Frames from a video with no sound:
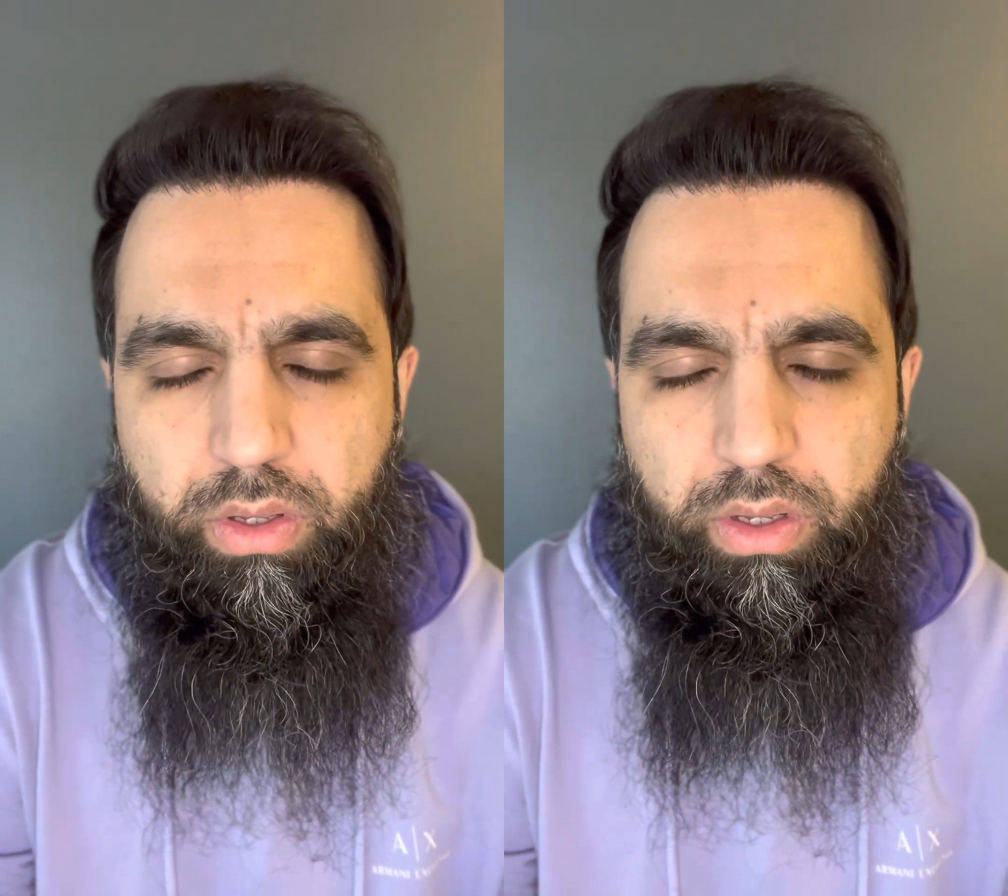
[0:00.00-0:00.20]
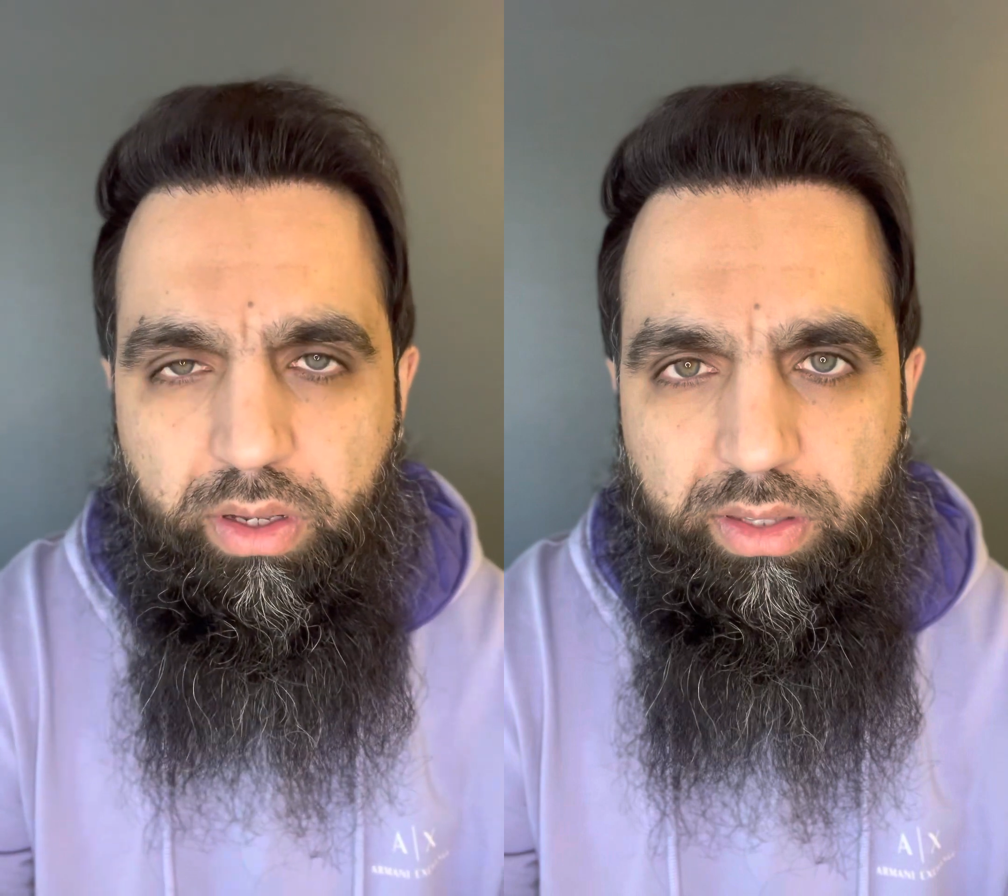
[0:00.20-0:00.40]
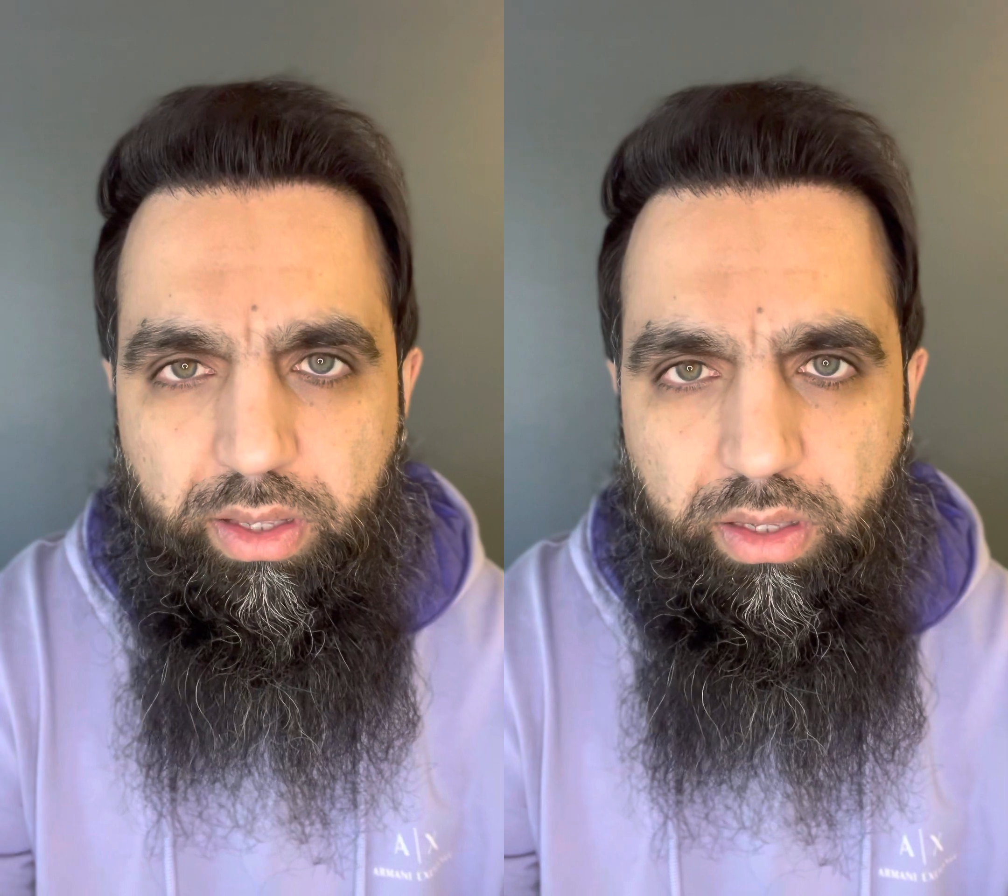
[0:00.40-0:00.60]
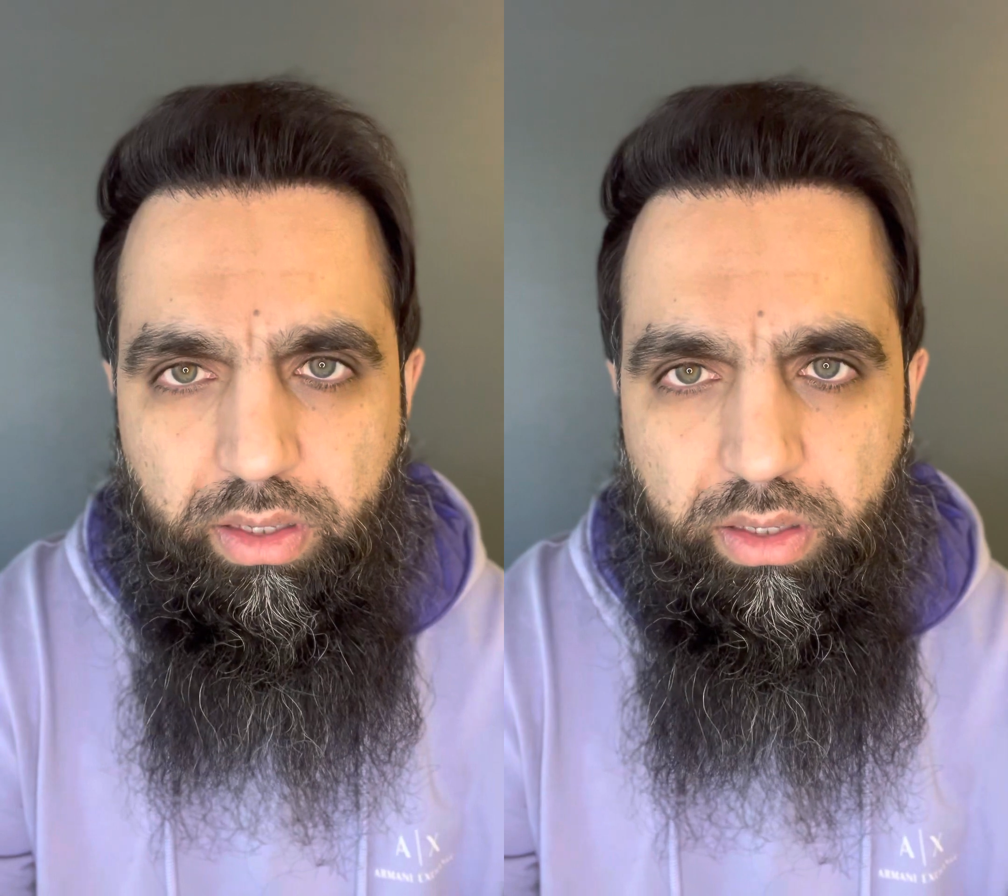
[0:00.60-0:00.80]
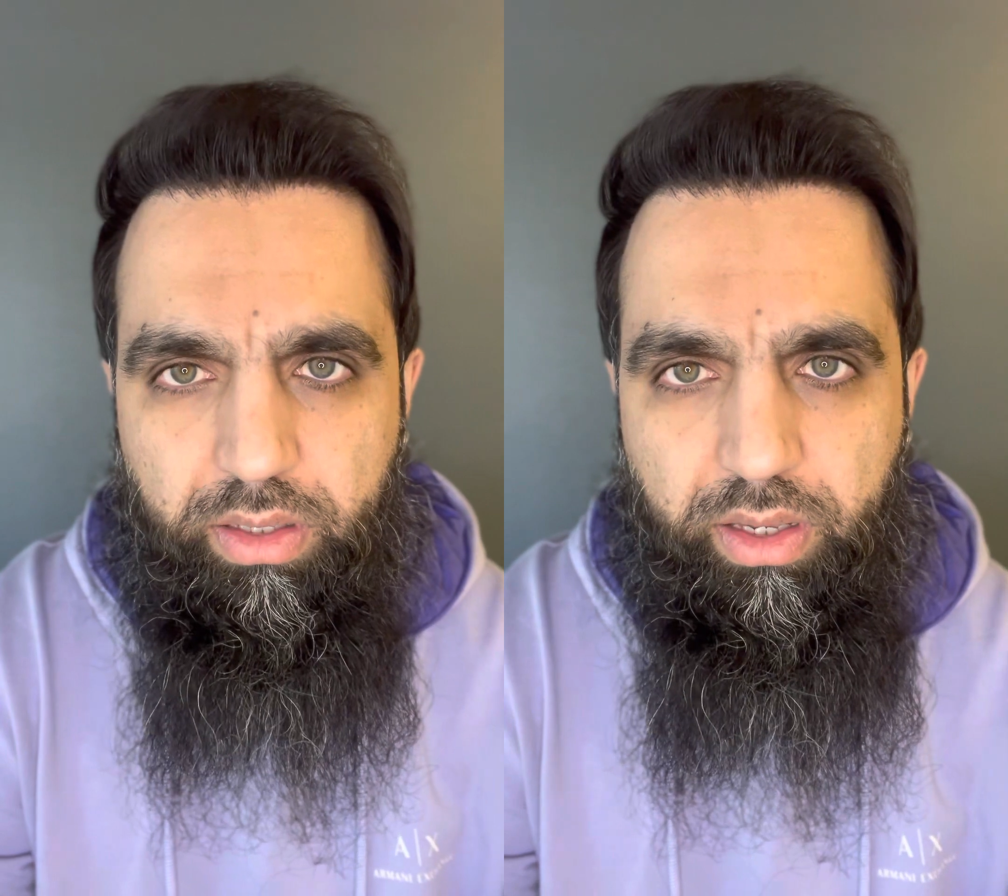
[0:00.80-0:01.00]
and
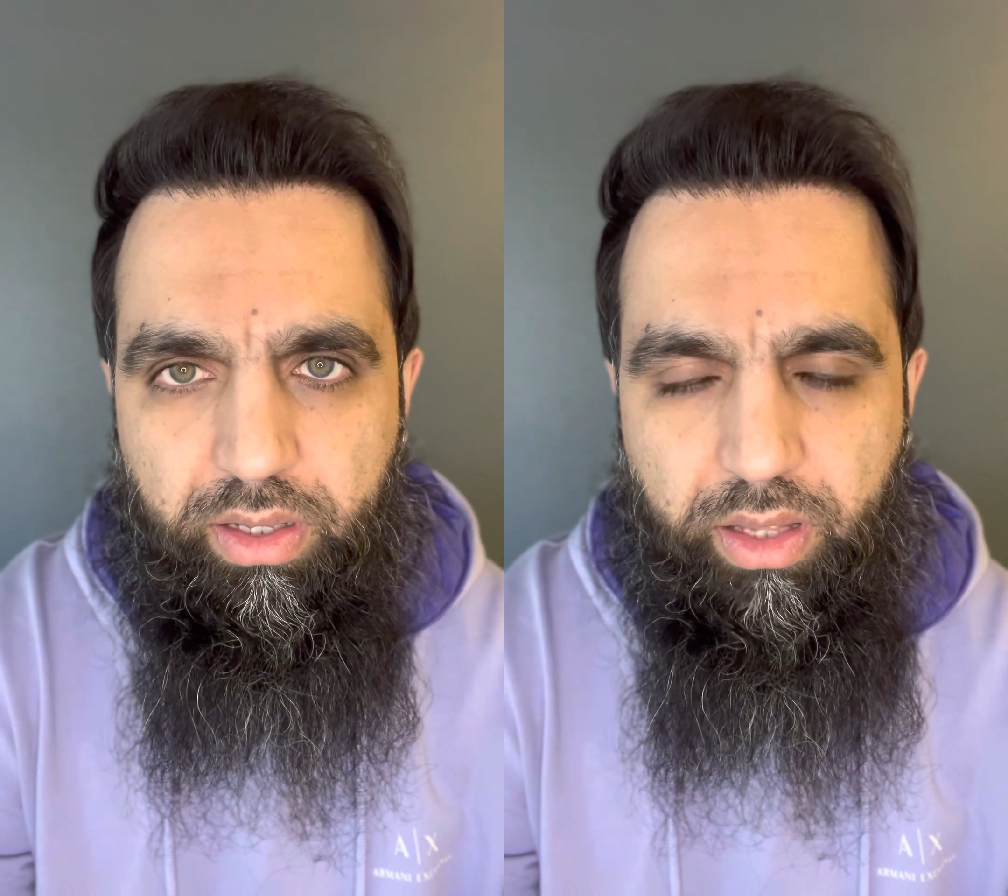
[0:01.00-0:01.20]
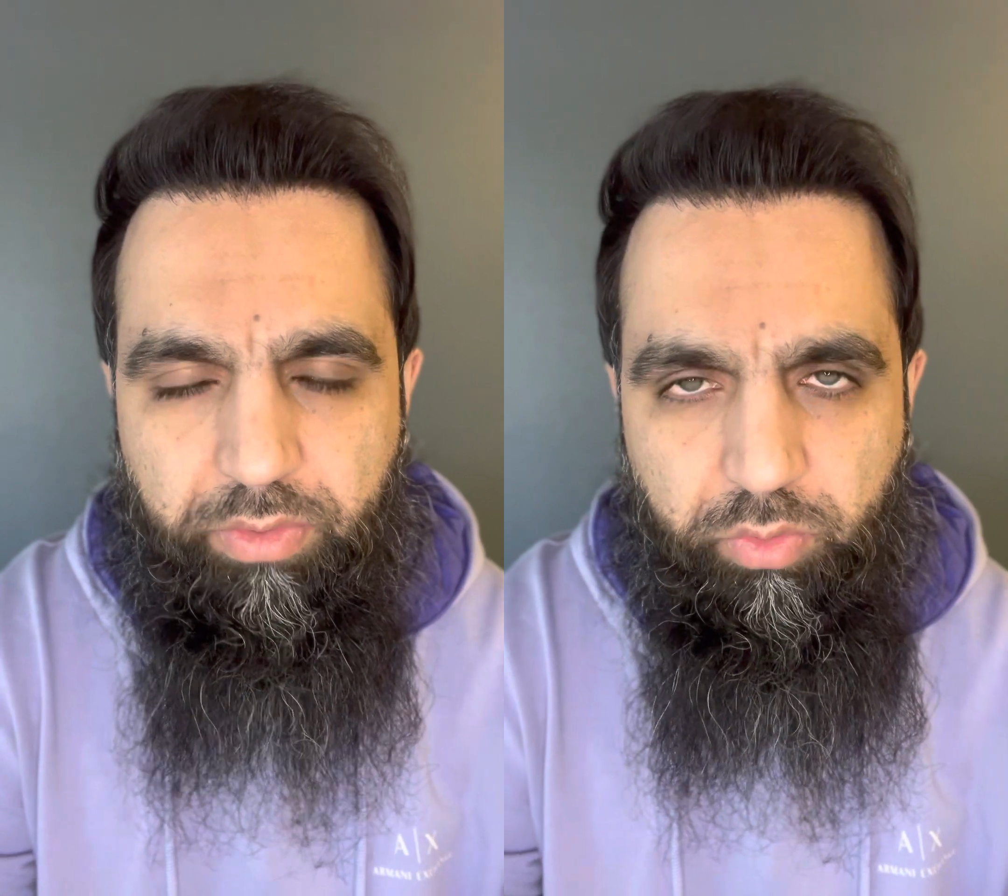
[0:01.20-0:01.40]
they can have a